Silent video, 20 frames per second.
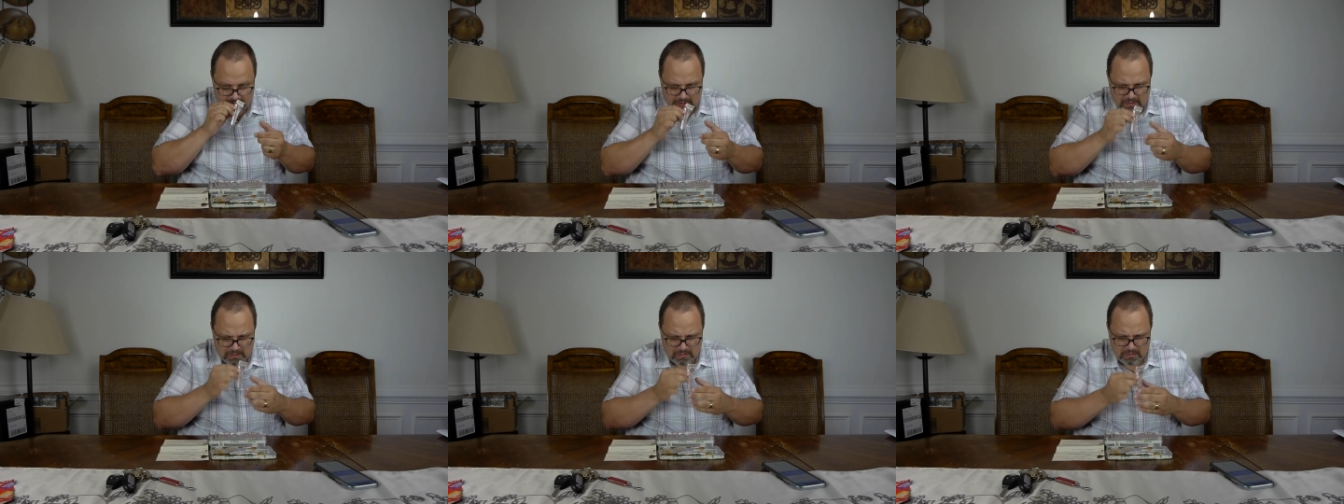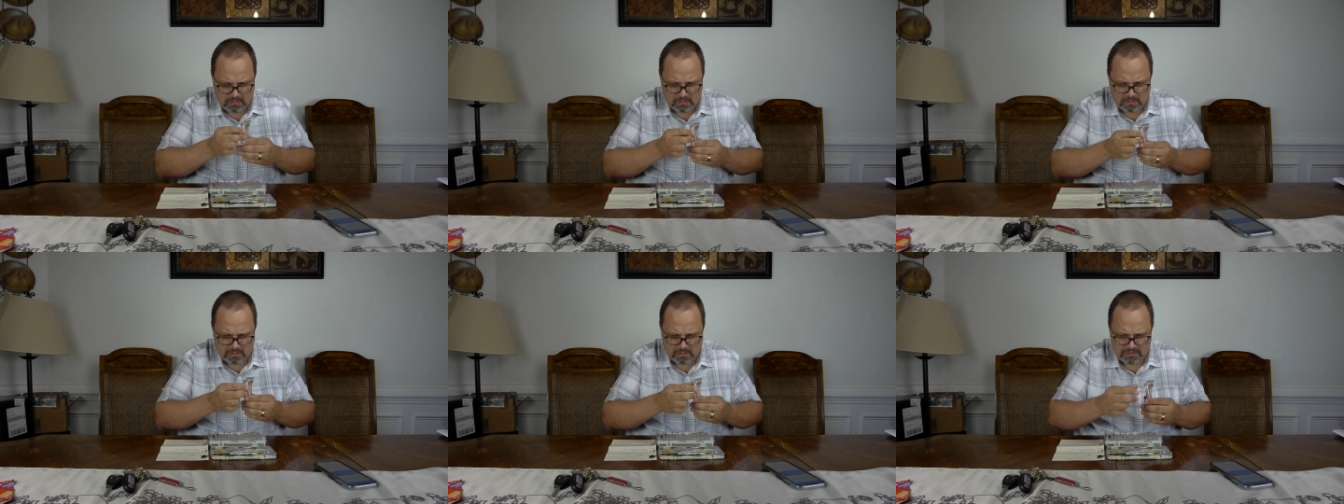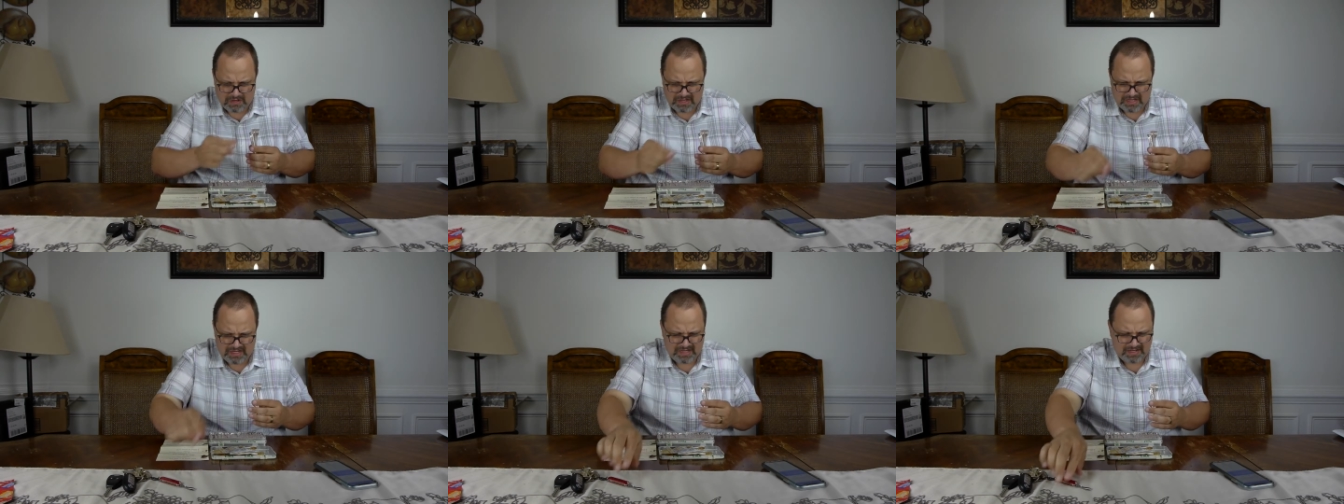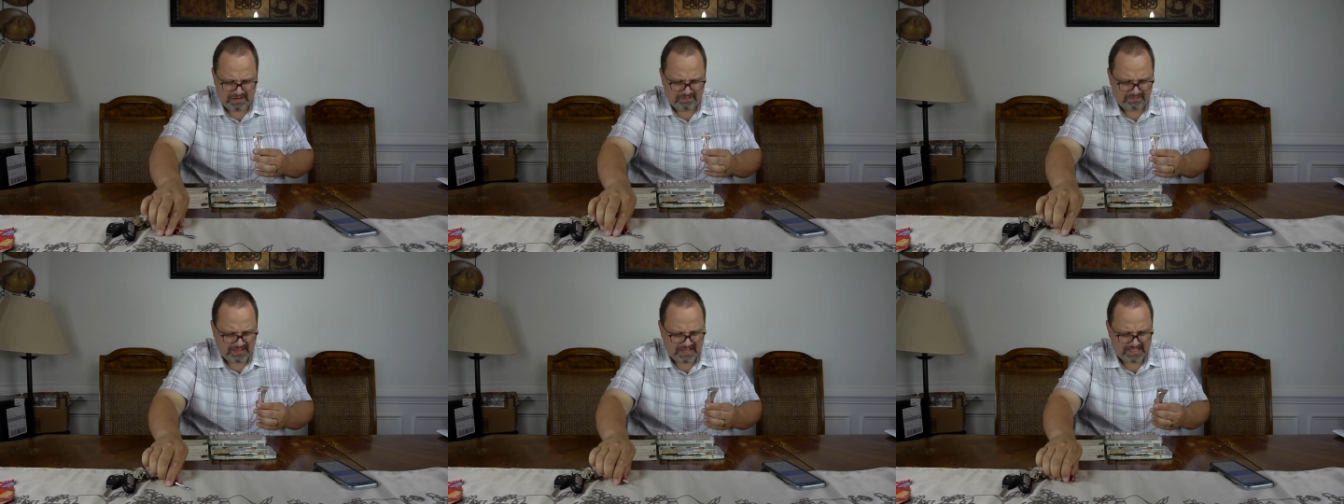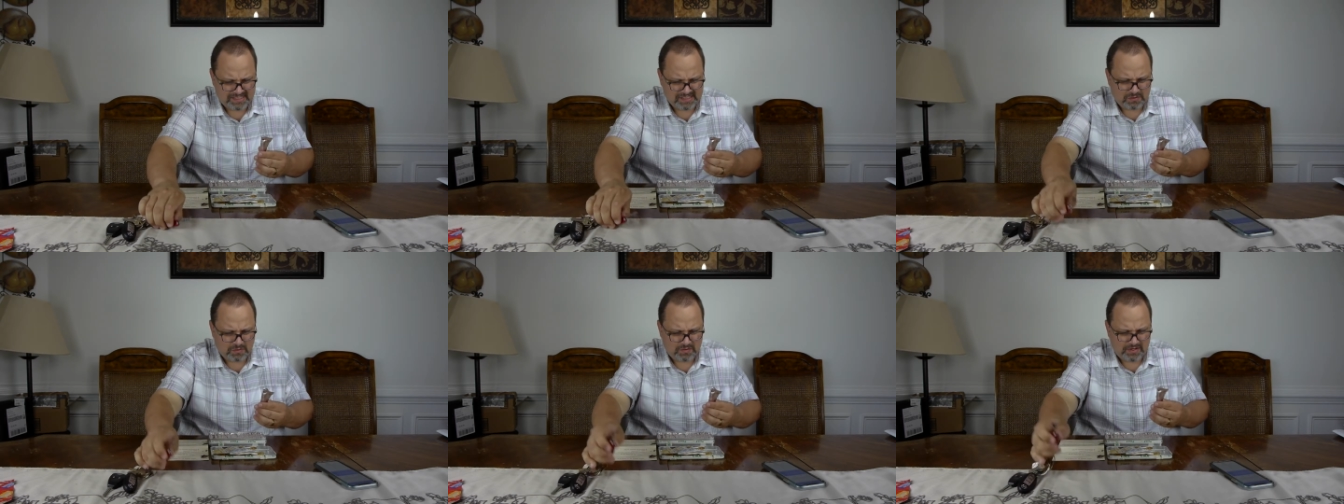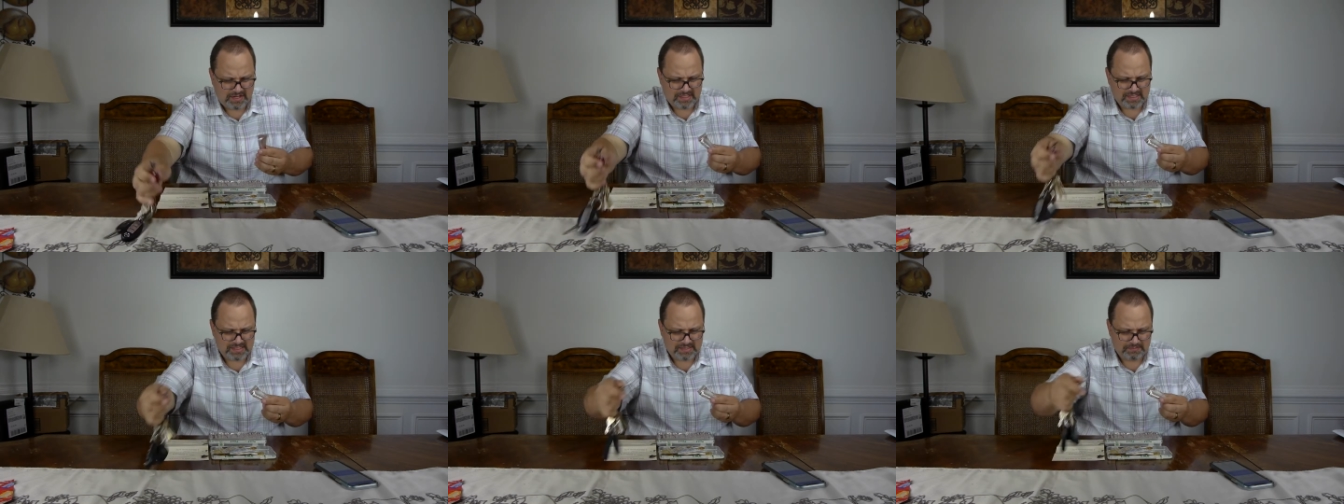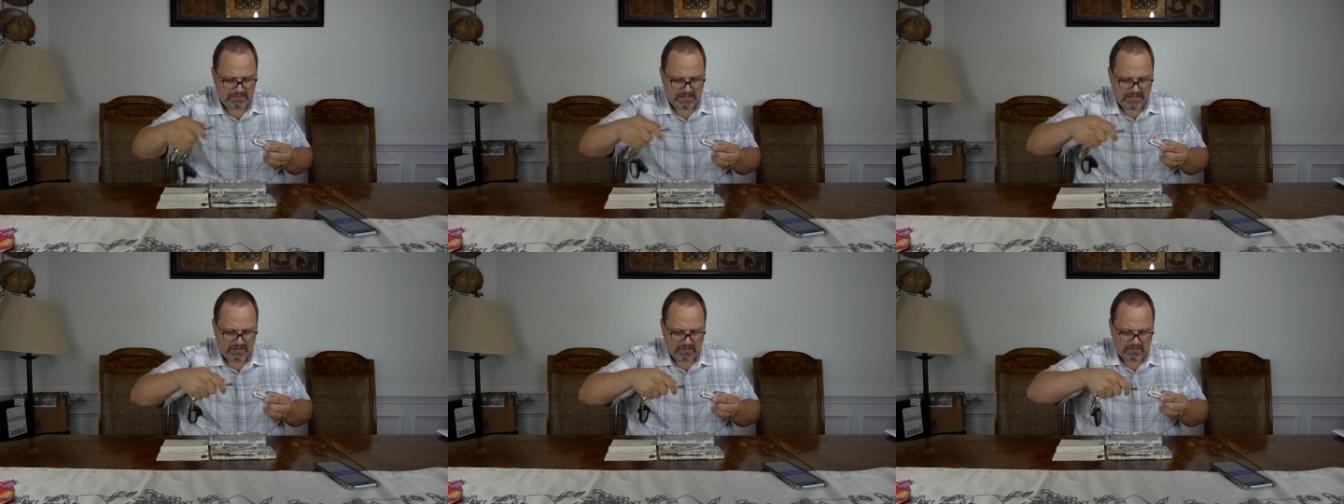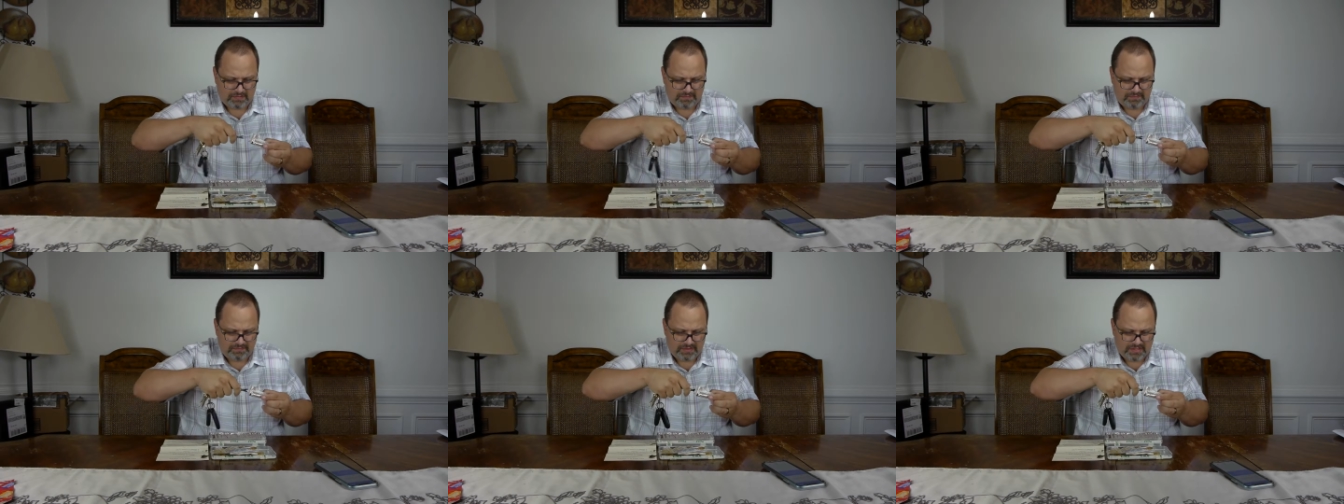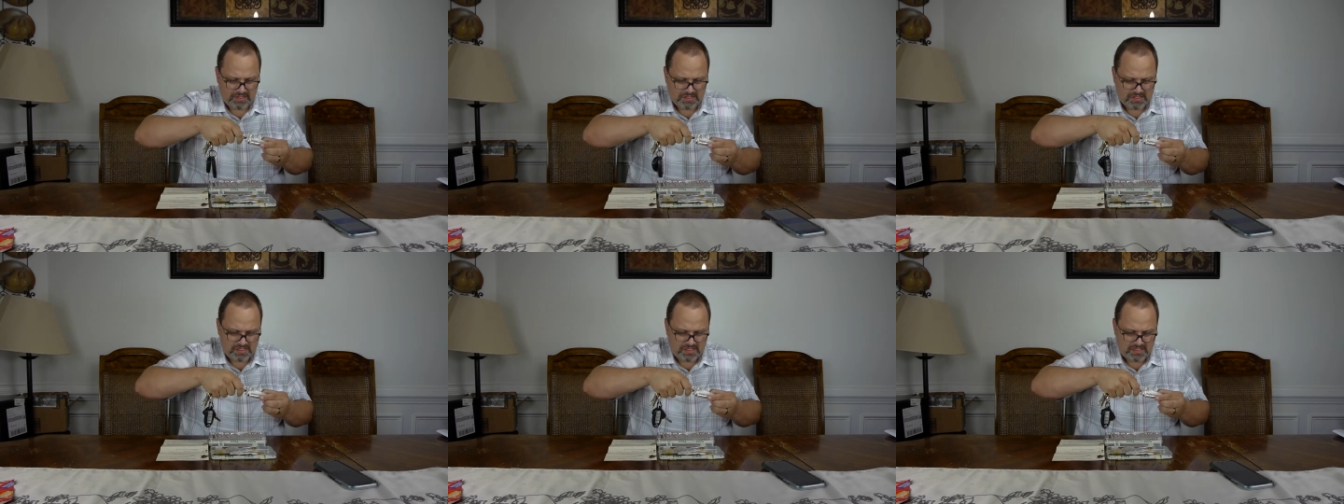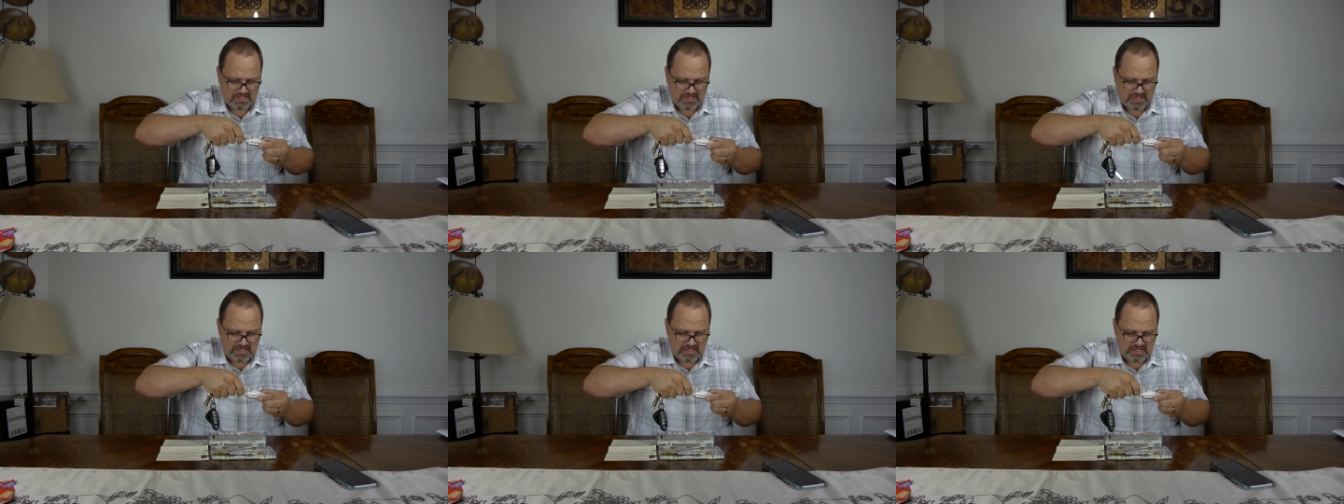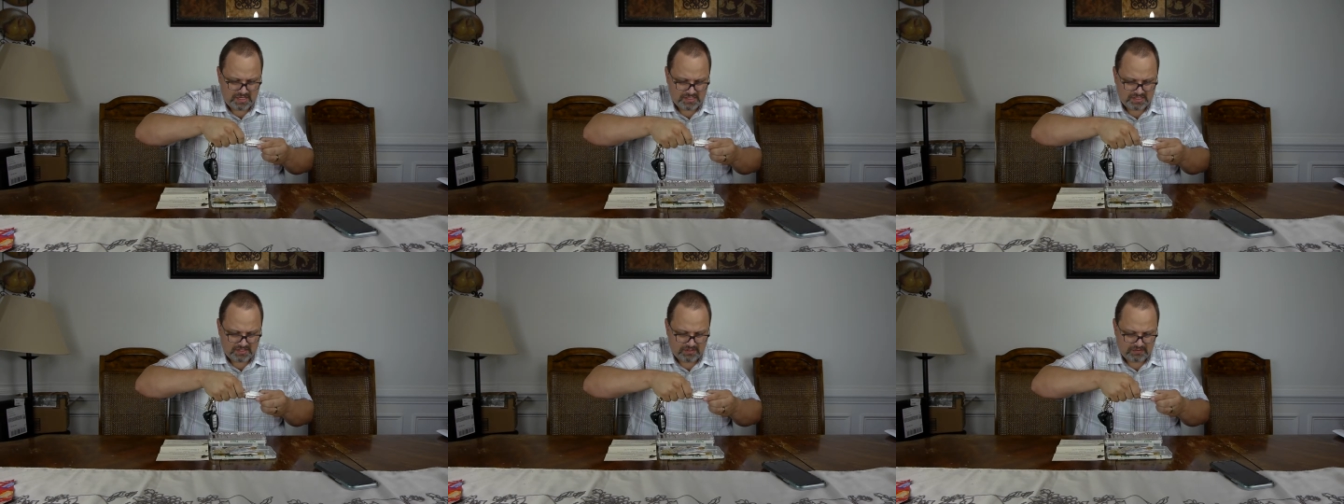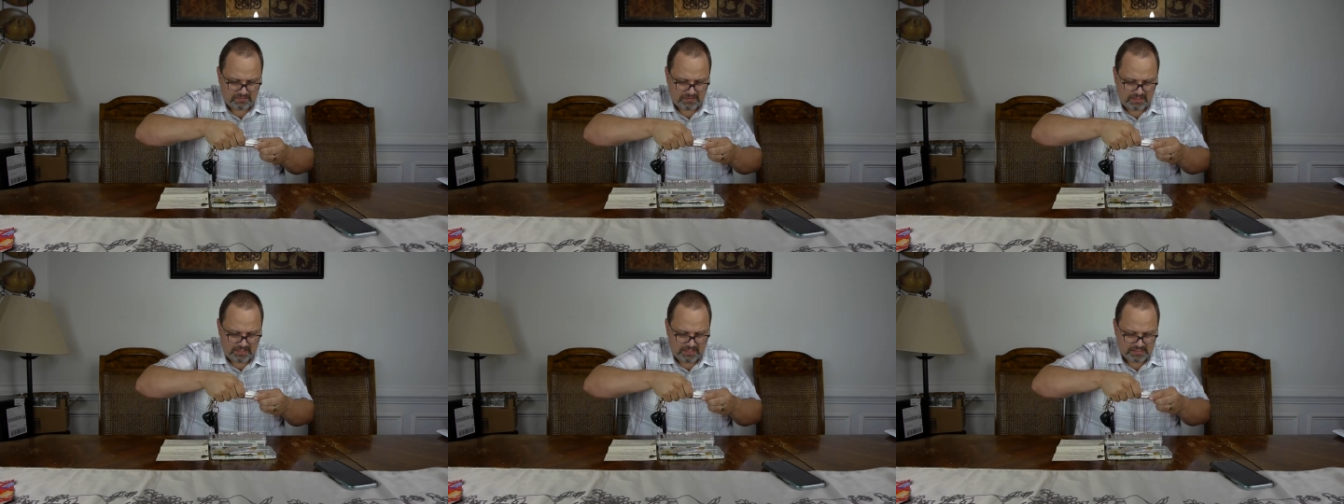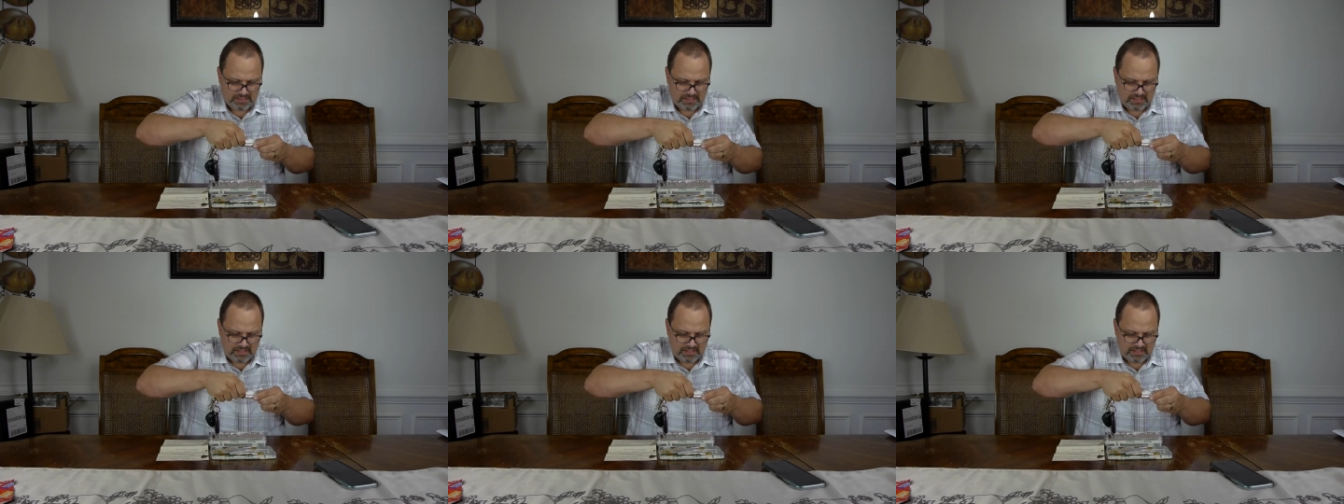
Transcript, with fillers: Oh, that's quite a smell. Jeez Louise.